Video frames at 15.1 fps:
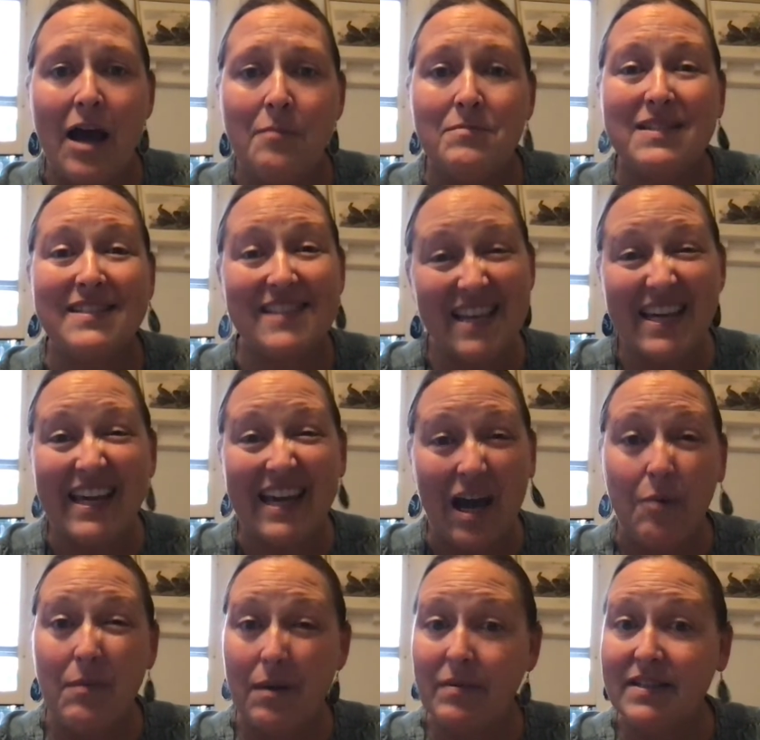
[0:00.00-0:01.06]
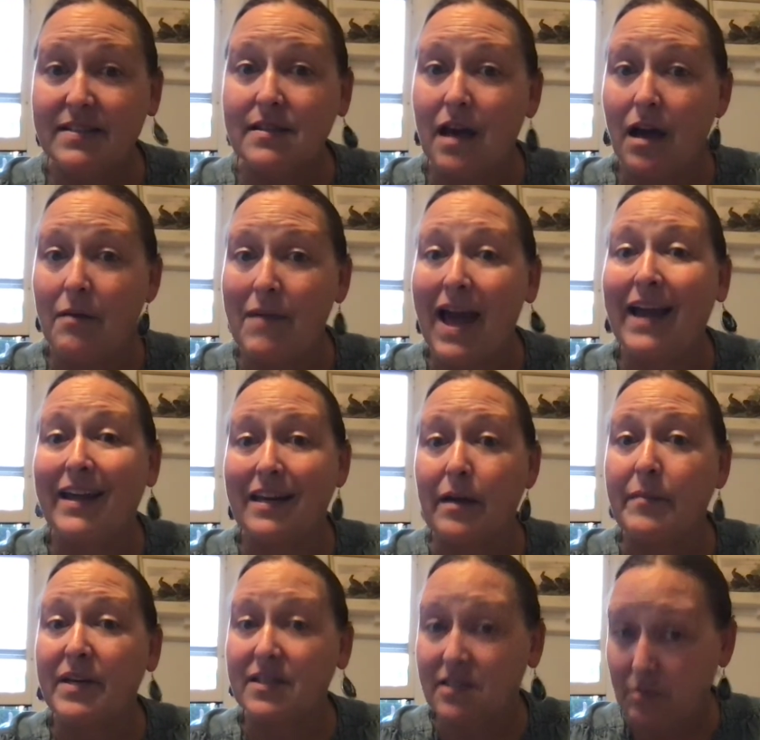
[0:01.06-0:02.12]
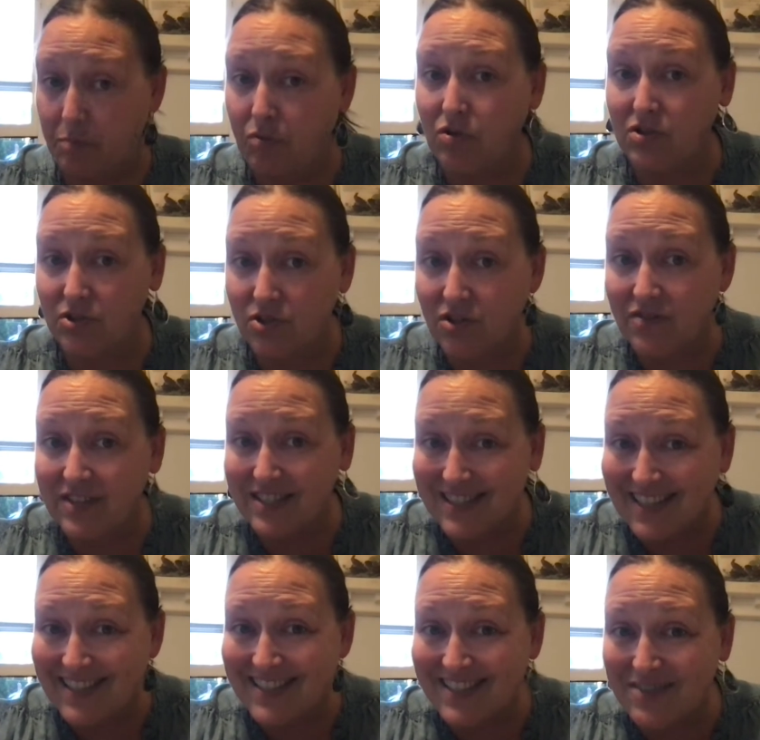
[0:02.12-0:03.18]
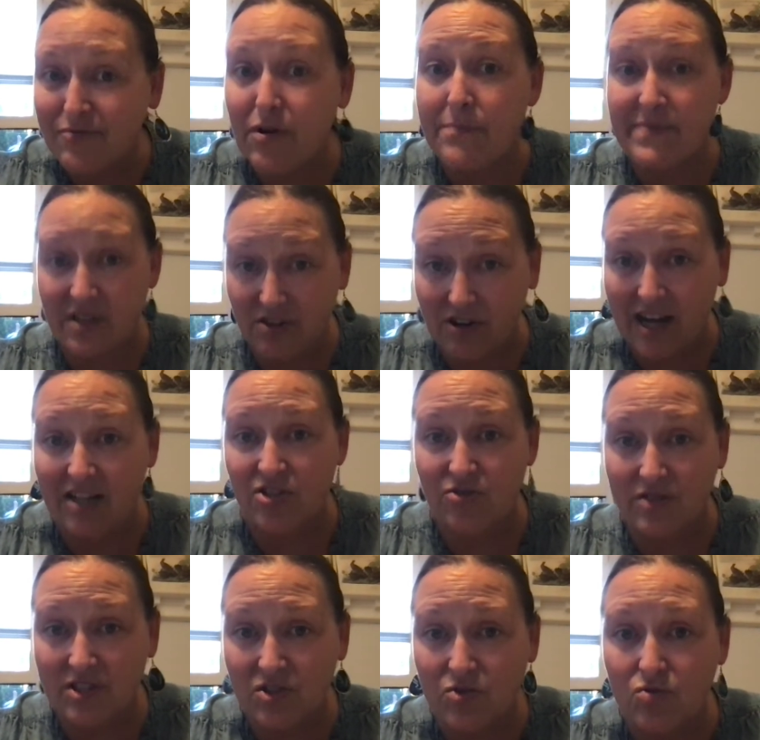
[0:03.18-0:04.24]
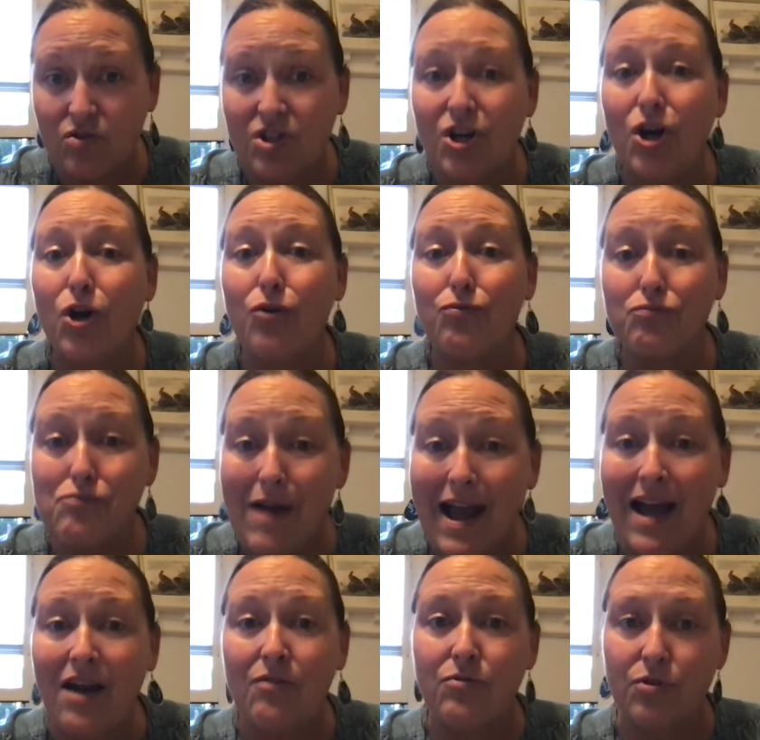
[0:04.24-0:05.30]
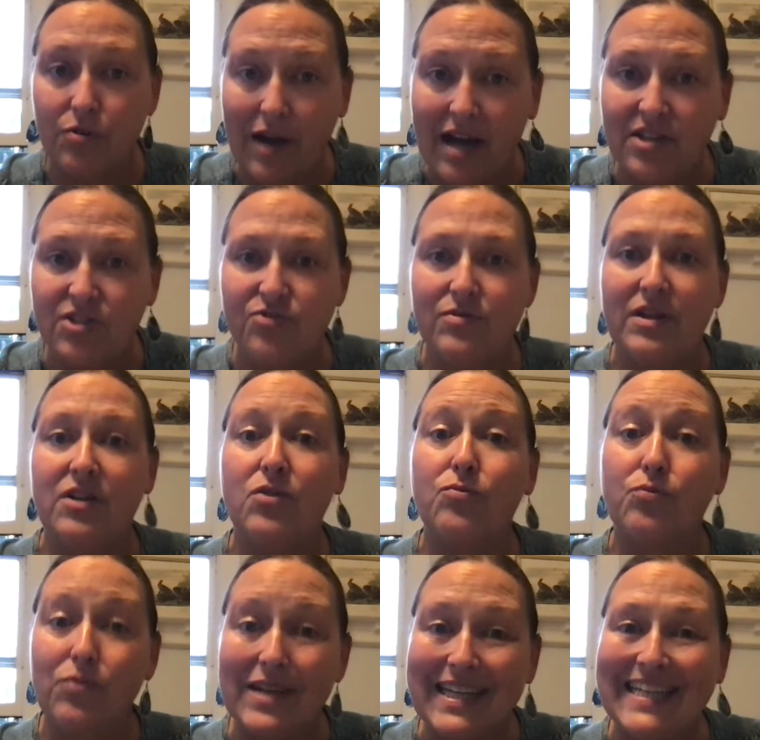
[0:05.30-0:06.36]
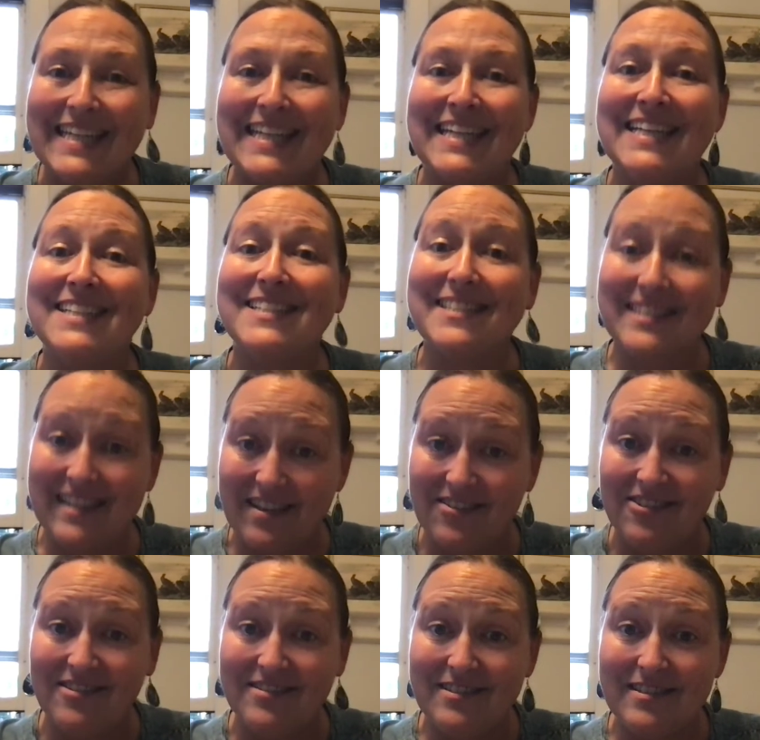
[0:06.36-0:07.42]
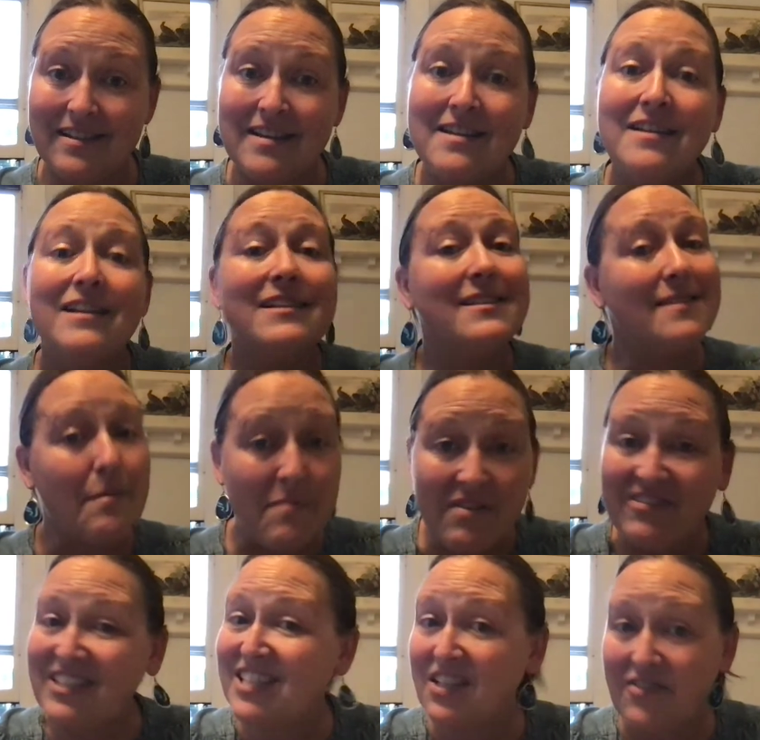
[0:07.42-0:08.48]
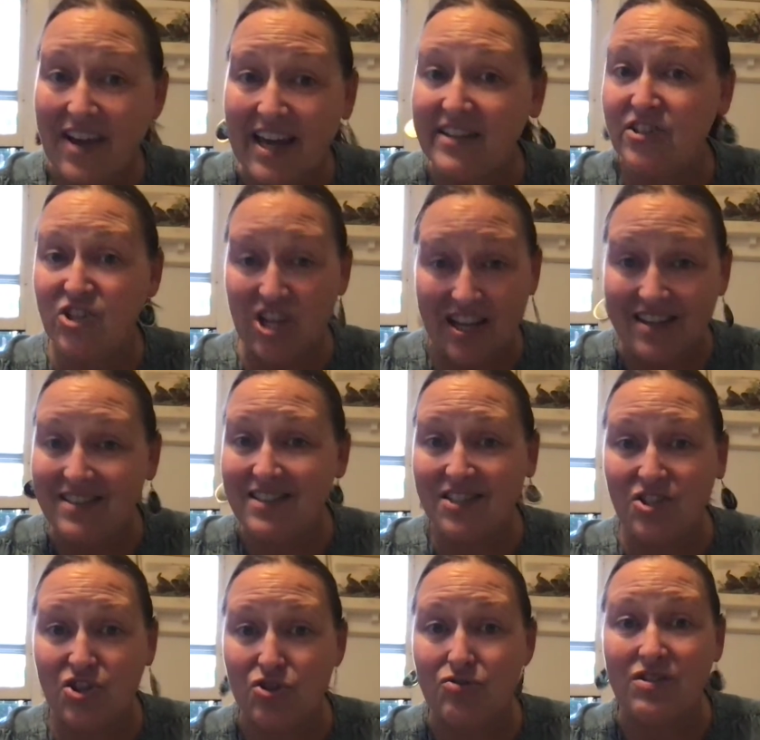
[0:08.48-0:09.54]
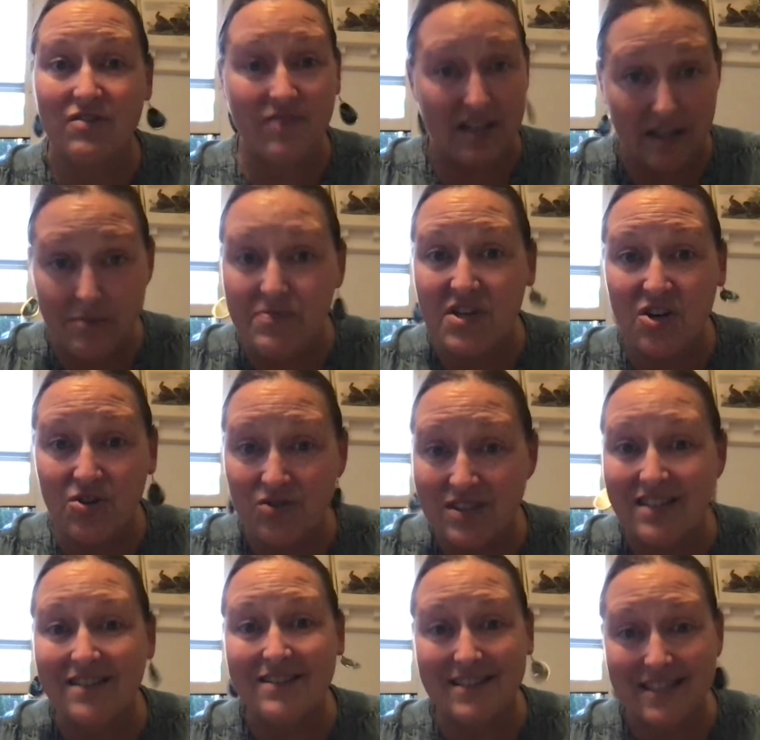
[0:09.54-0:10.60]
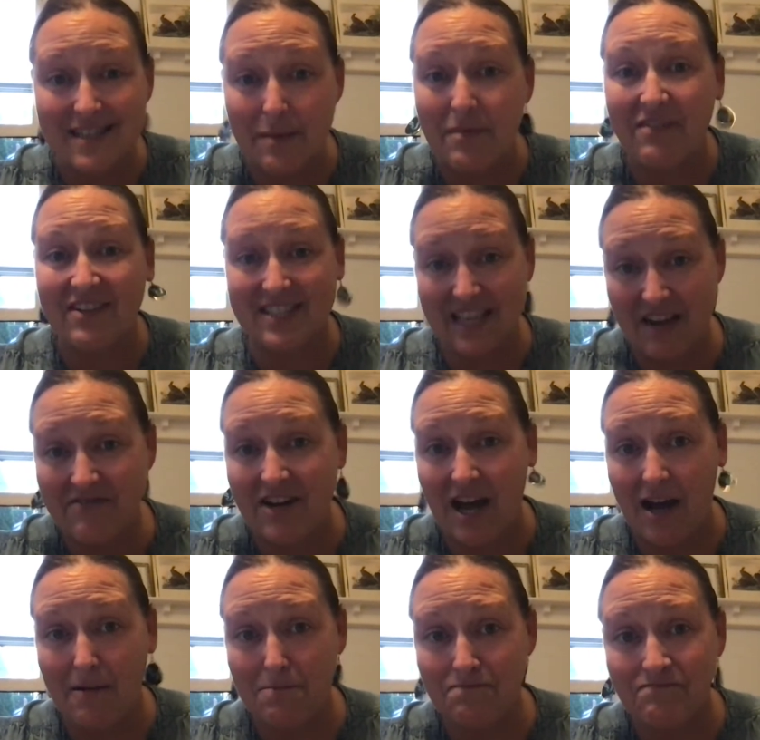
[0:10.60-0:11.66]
seeking out maybe some academic support services from the graduate school around graduate reading skills. Some of us have had a chance to develop those and some of us have not.